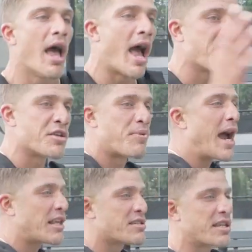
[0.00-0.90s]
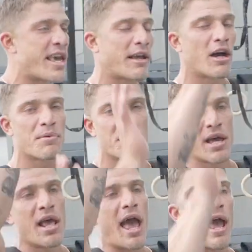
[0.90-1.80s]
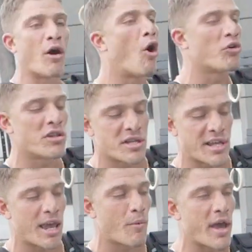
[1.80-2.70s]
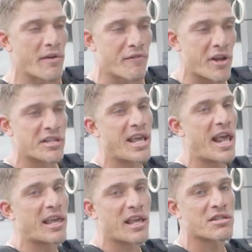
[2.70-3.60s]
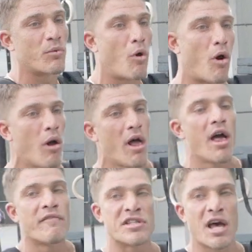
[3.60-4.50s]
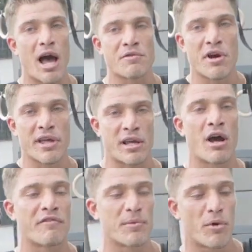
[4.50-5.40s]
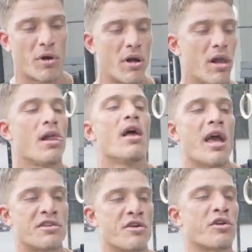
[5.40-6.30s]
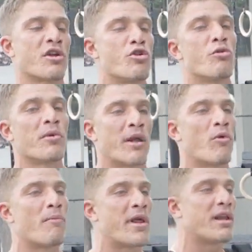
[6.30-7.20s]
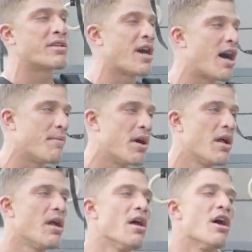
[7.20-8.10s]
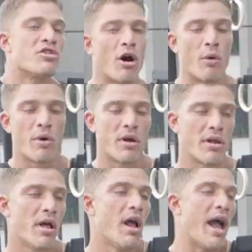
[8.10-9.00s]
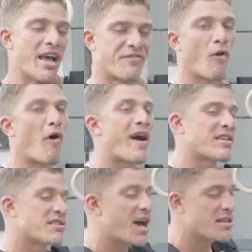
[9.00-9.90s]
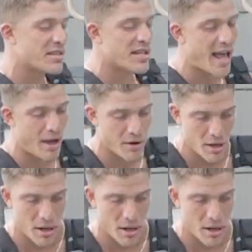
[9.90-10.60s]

and just practice the kick-ups and hold in the same way. Freestanding against the wall, baton. Try to get comfortable until you can accumulate one minute at a time. So, as four exercises down,